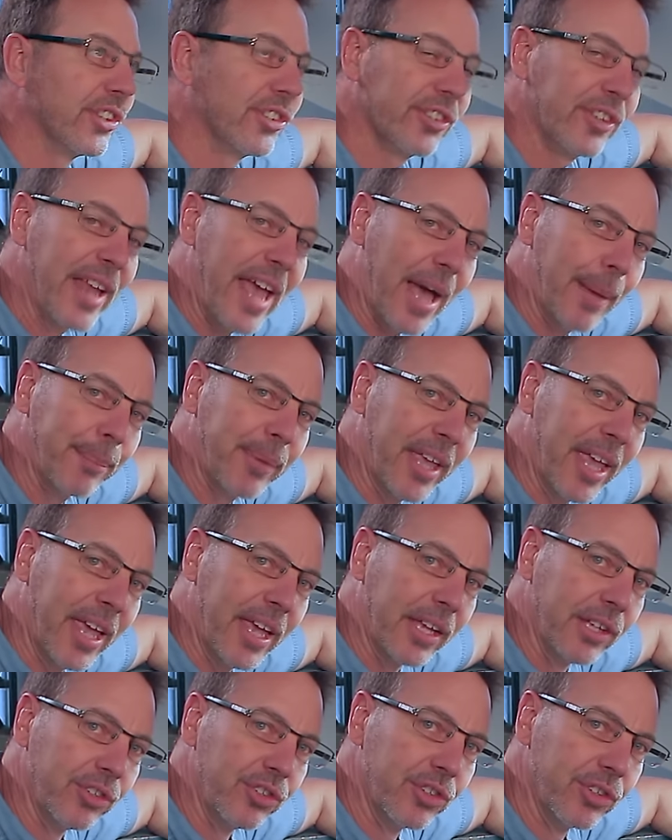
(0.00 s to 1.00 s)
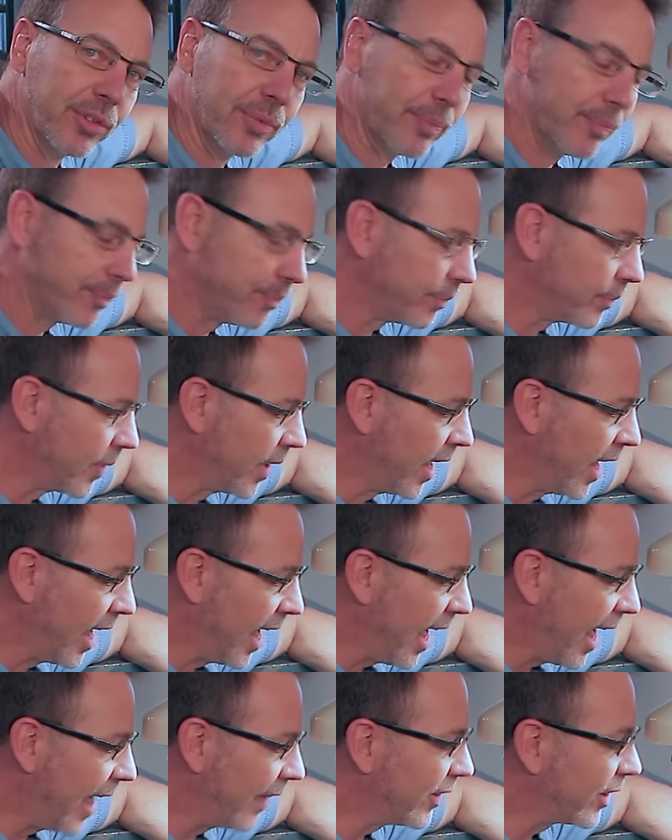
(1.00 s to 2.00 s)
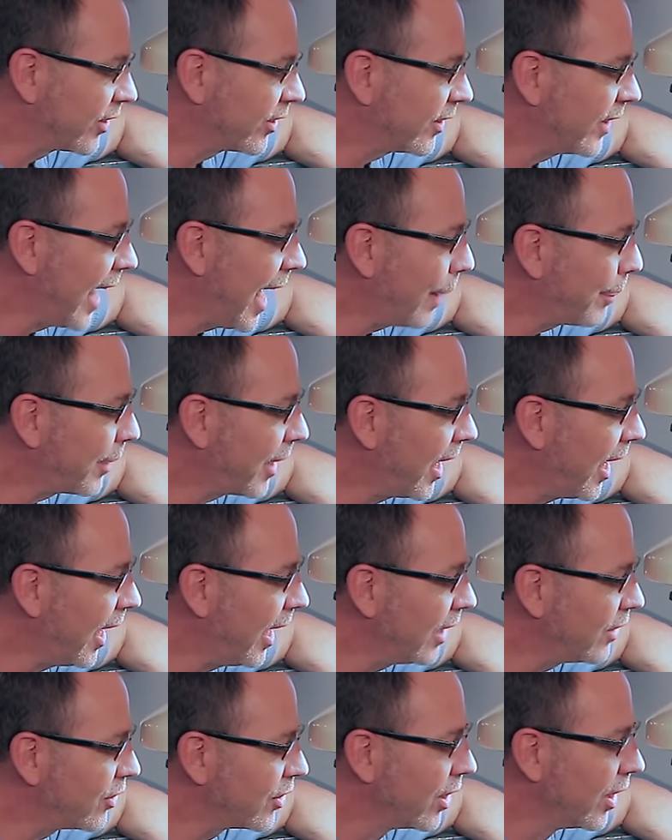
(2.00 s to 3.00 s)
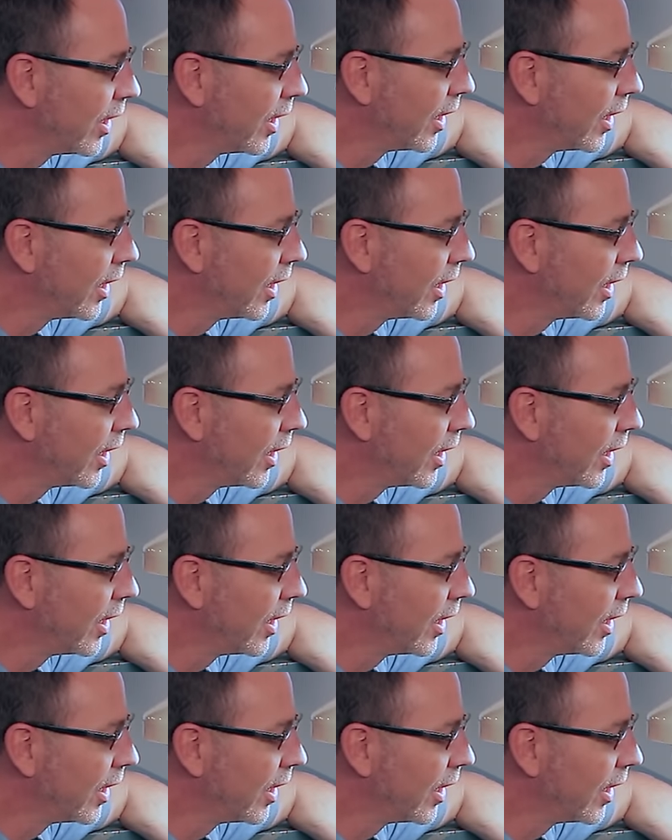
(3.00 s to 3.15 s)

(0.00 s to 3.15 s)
a snap gauge. And the snap gauge